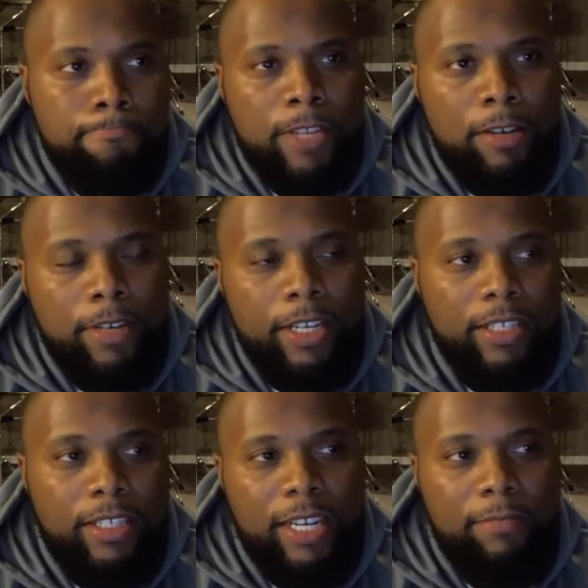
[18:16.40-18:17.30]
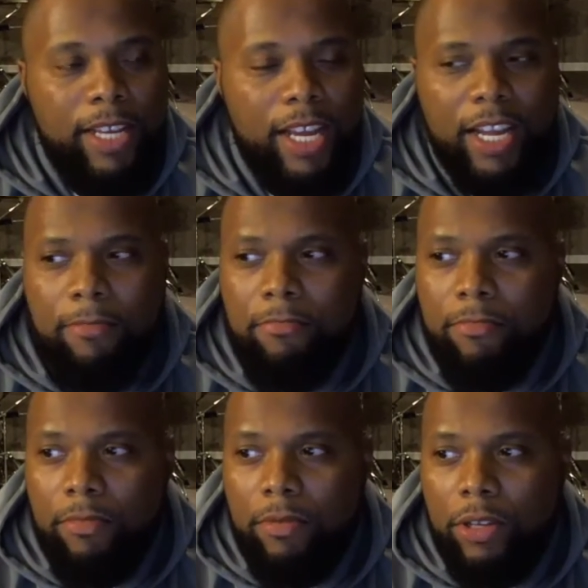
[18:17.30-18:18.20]
But at the same time,
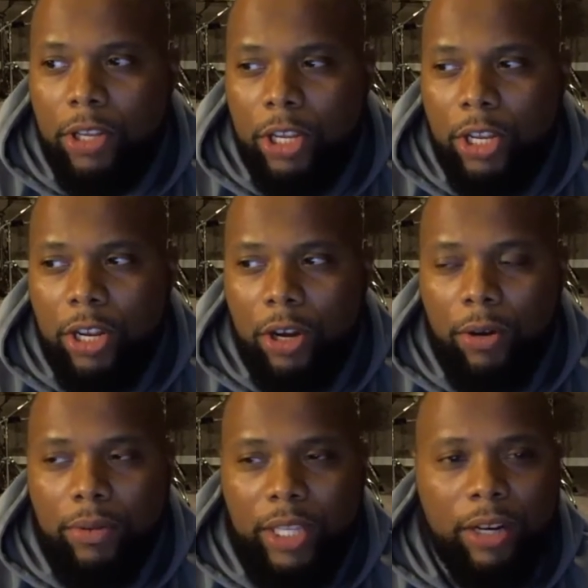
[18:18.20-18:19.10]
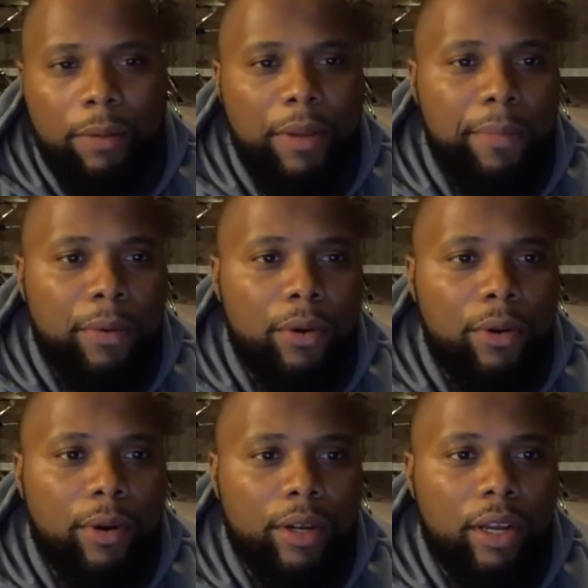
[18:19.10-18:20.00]
there are people
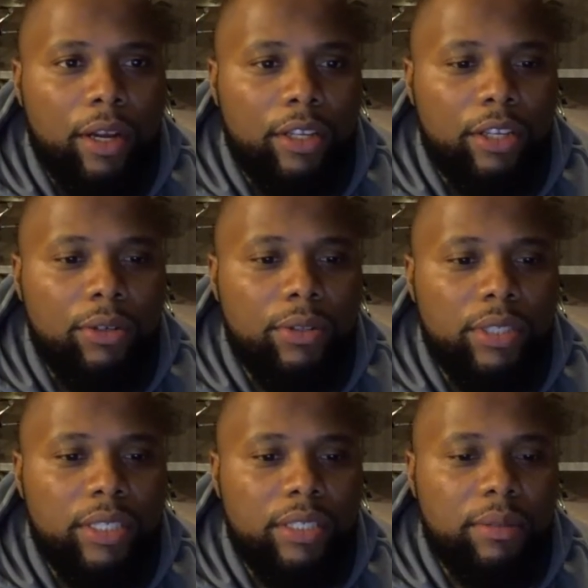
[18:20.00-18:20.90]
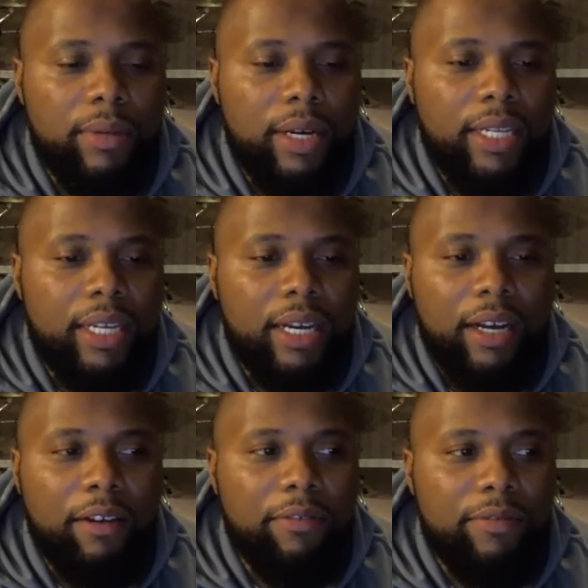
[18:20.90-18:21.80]
who are accusing somebody
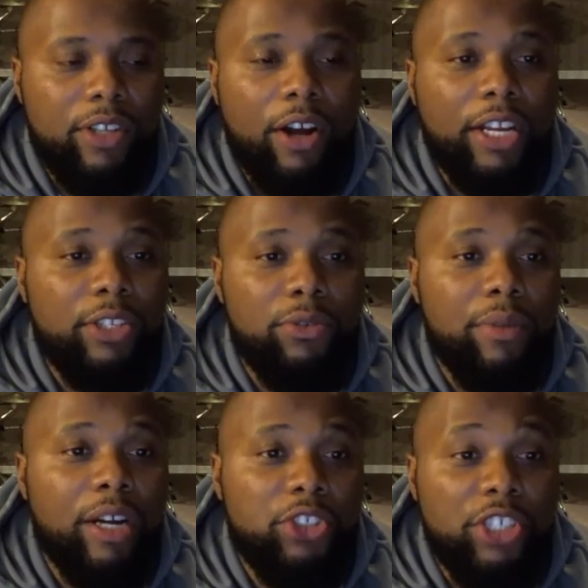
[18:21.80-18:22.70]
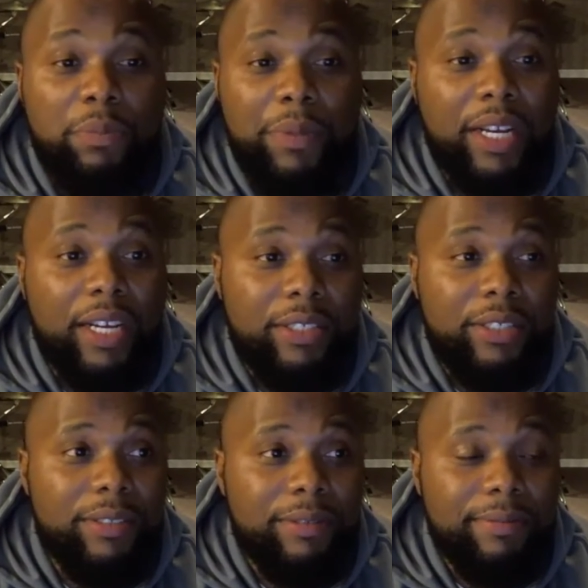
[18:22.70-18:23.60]
of talking too much just because